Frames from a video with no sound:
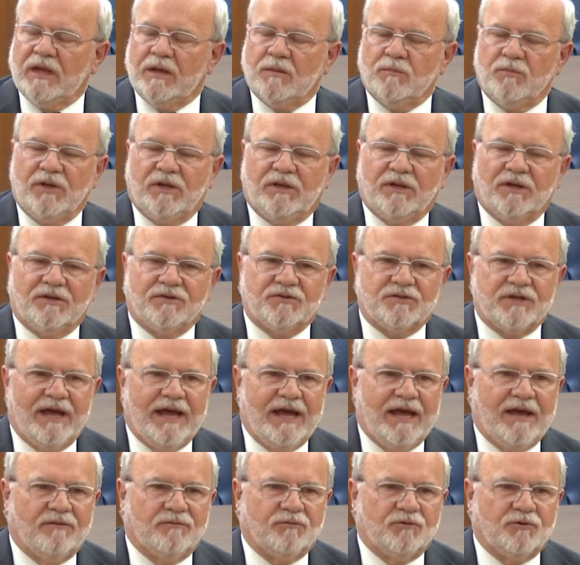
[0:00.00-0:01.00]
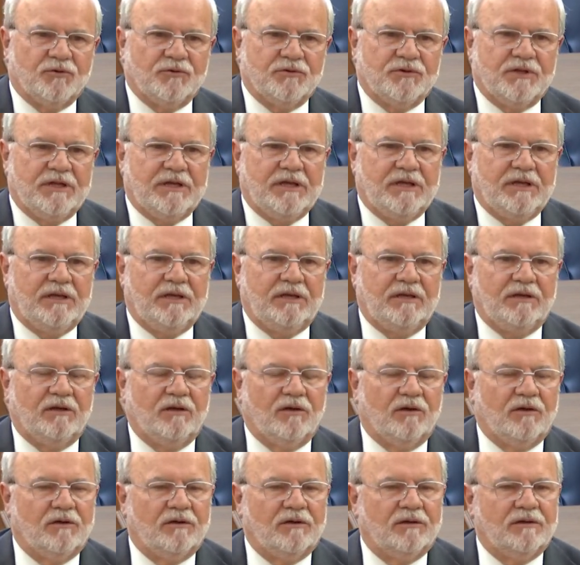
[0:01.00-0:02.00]
because after the
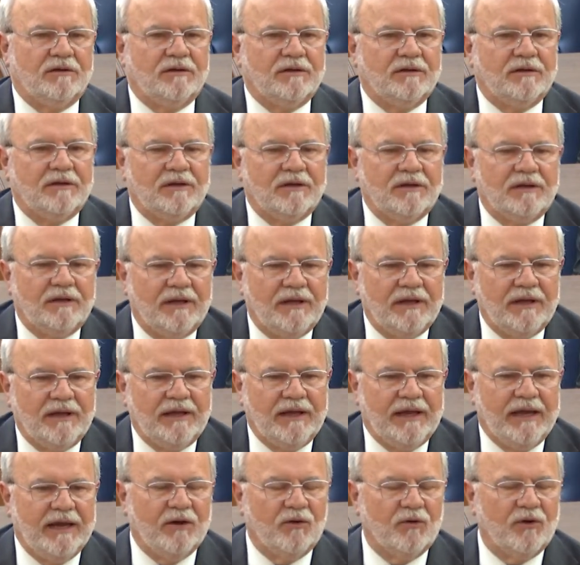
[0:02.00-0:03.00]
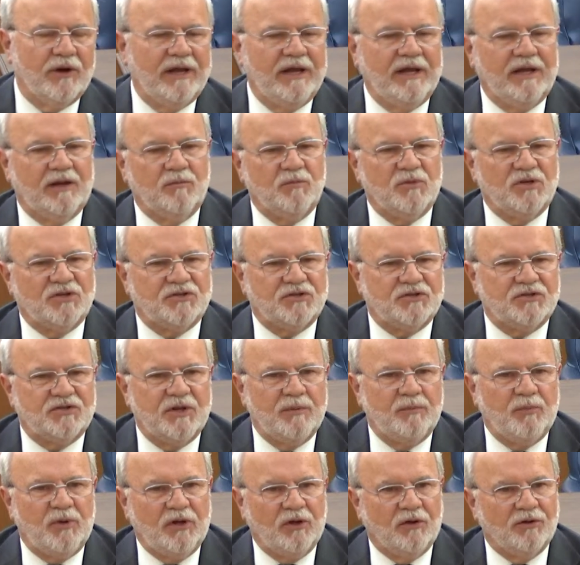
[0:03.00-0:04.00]
hearing in
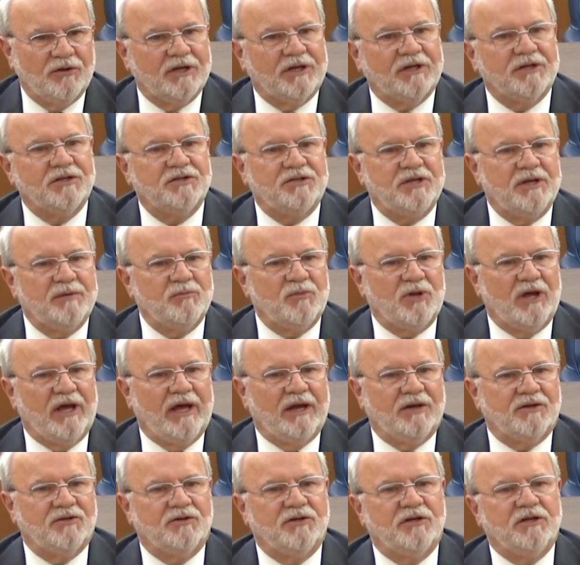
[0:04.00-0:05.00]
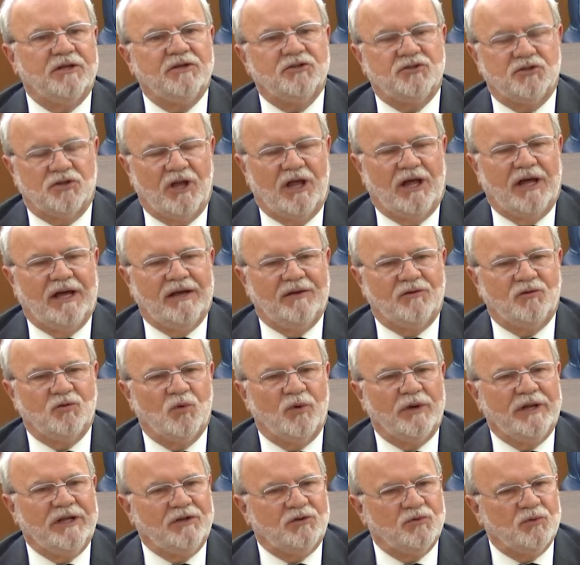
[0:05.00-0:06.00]
Mississippi on the contempt action in July of
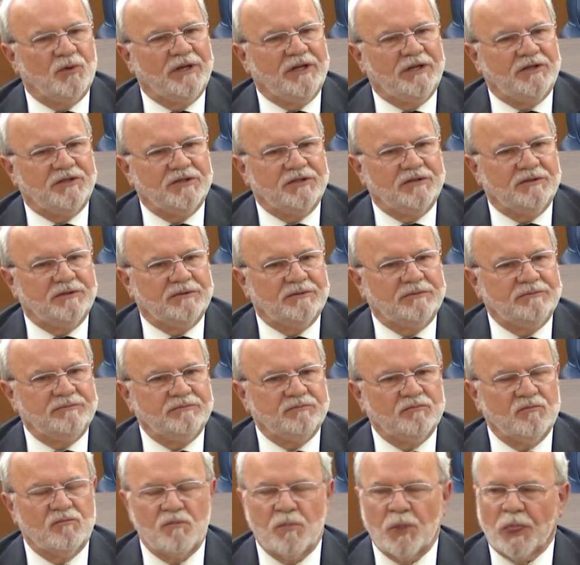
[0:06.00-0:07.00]
2022,